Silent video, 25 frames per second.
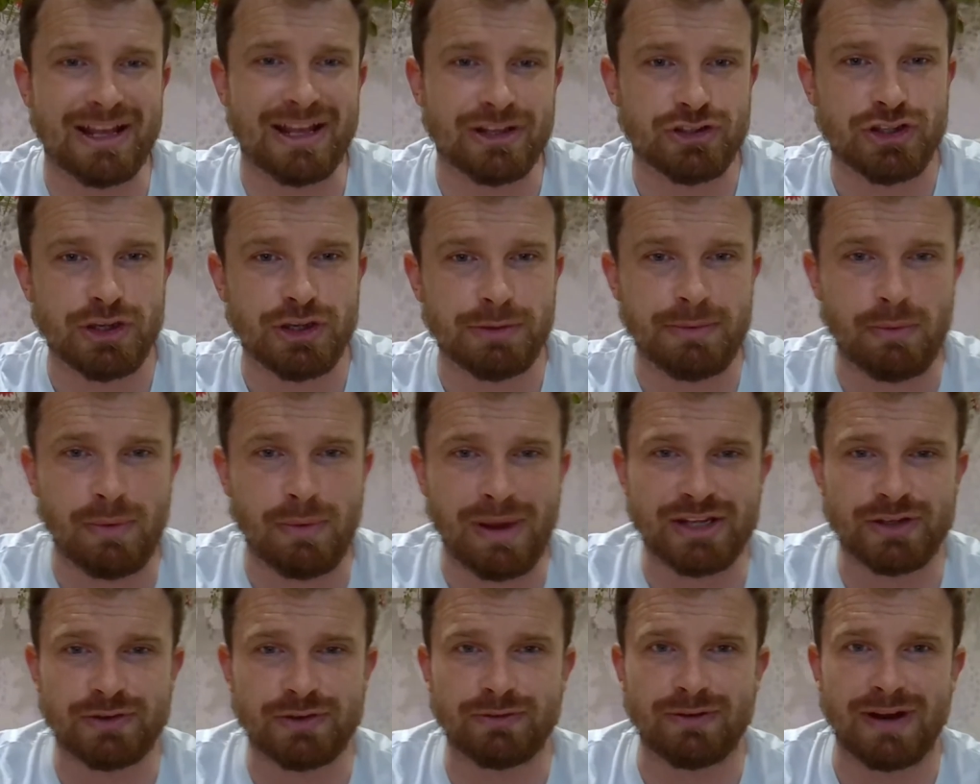Paying stupid
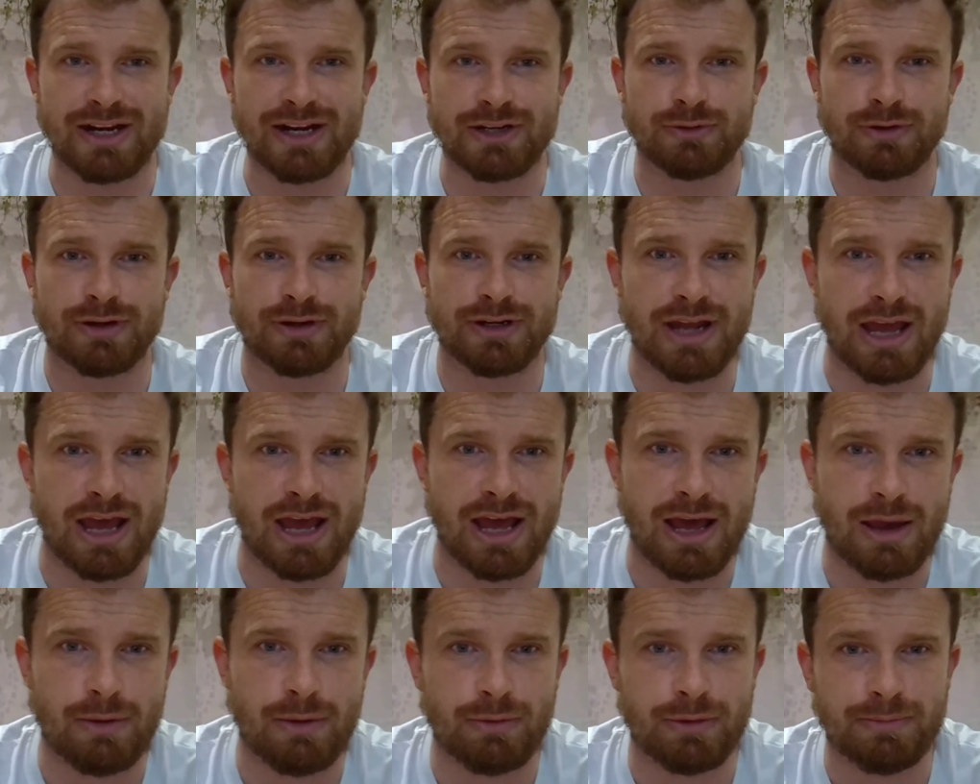wages for Rashford
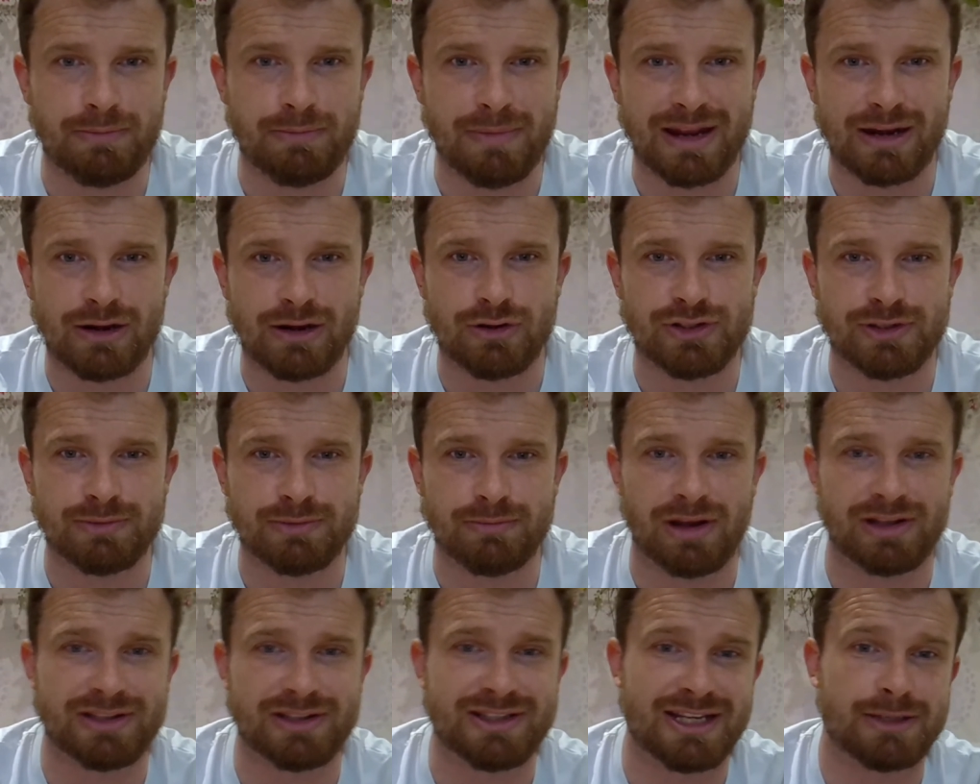would make
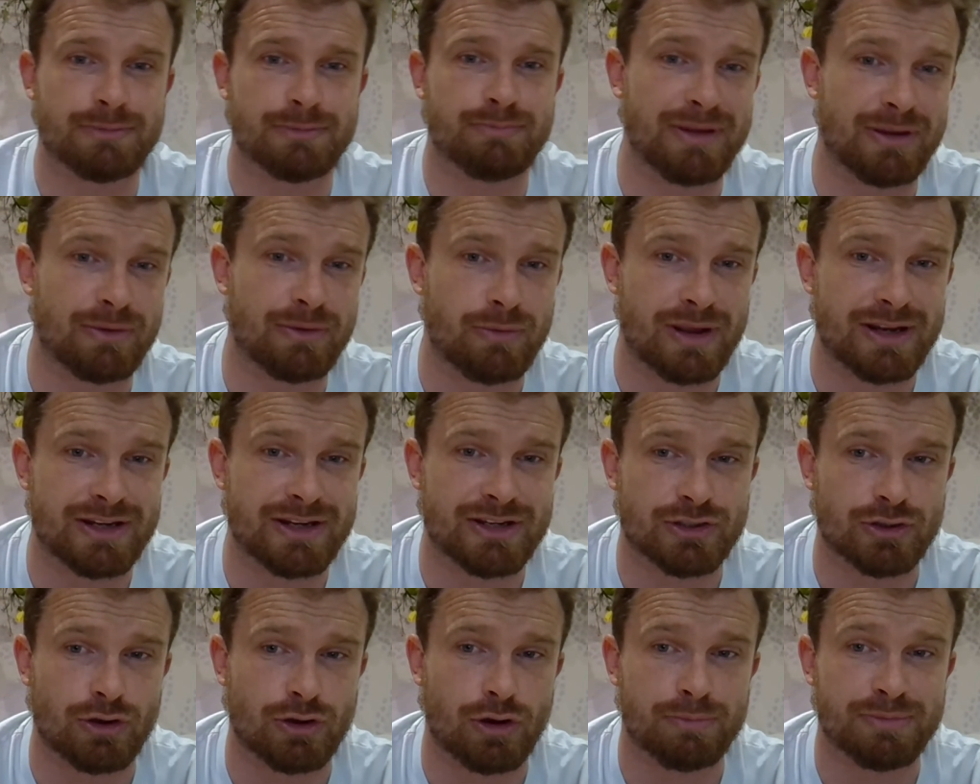losing Martinez big
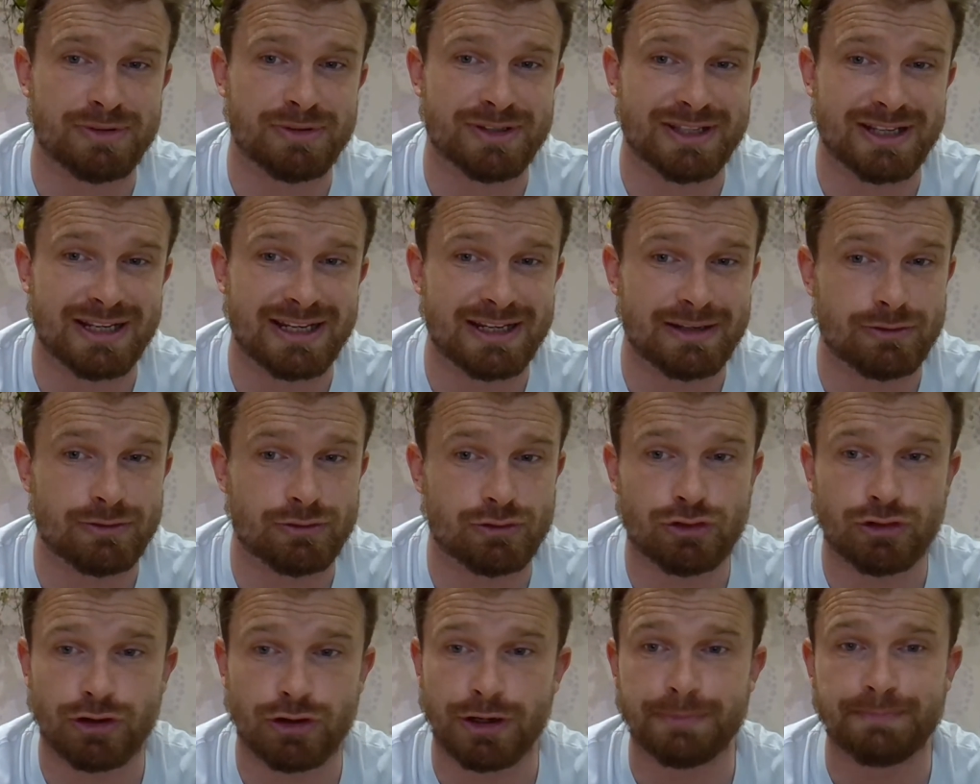wages obsolete.
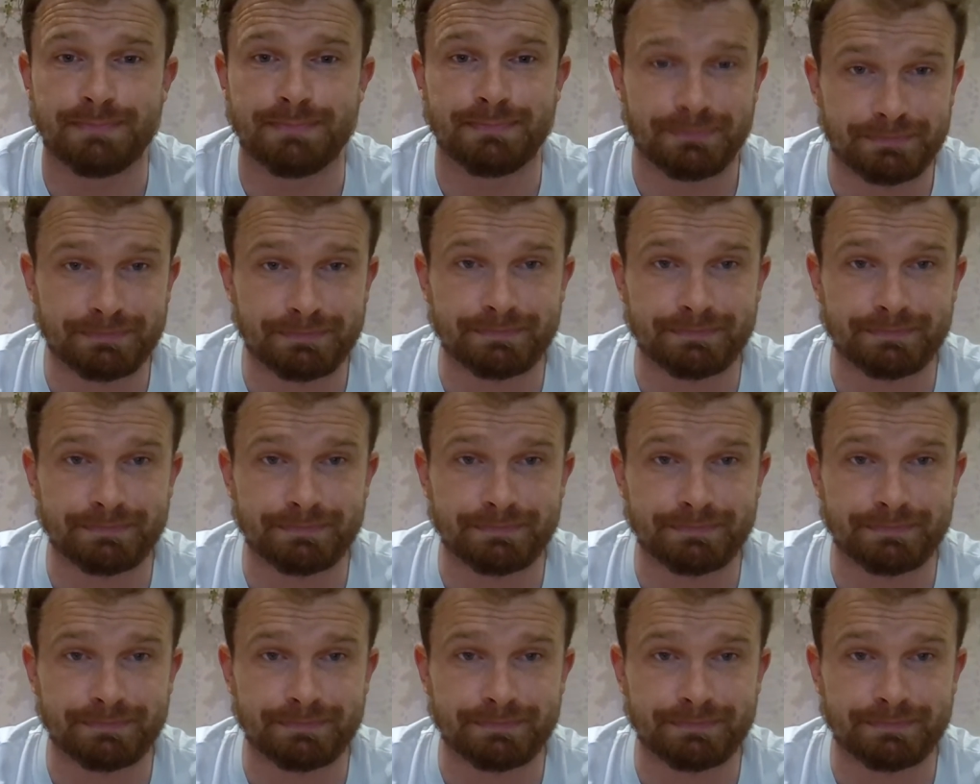True.